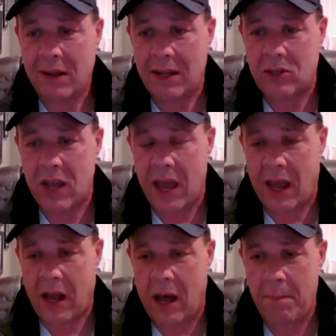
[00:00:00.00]
It's
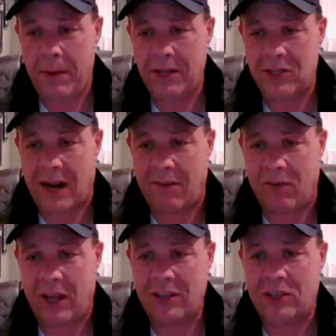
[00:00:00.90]
companies that have
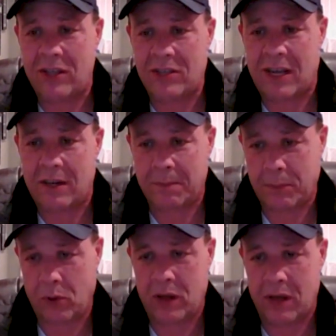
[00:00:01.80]
less than 10
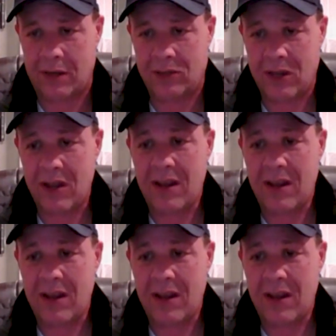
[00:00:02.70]
employees.